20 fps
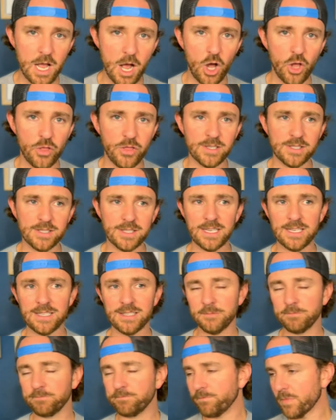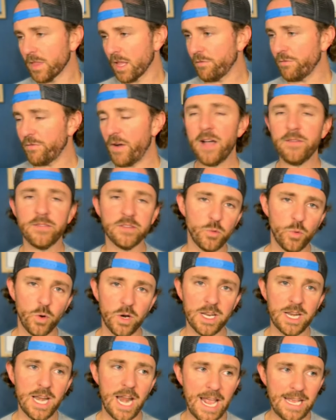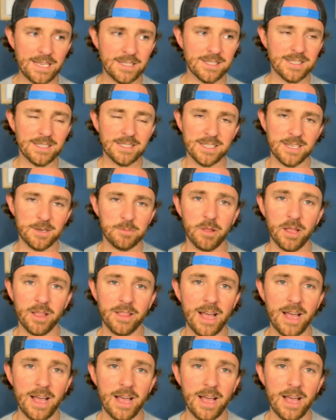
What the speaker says: on the season, 5-1 in ACC play.